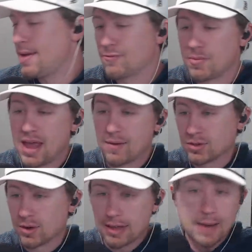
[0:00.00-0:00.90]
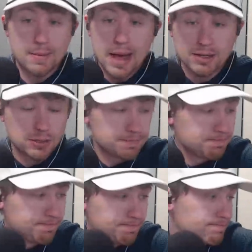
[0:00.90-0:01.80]
from the Arizona Diamondbacks?
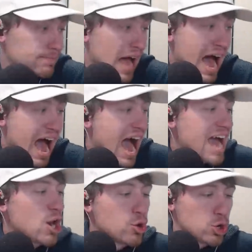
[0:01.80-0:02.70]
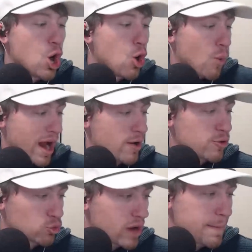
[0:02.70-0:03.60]
I don't know where
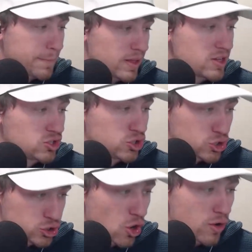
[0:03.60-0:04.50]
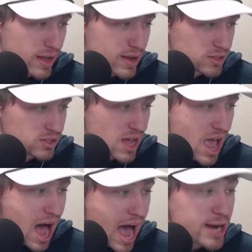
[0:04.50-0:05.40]
the right place to start is.
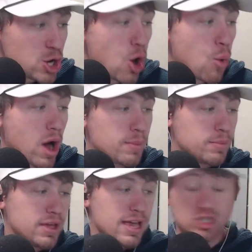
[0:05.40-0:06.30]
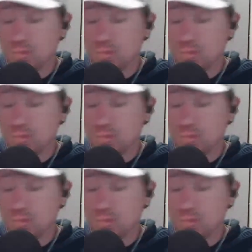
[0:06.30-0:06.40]
I know what is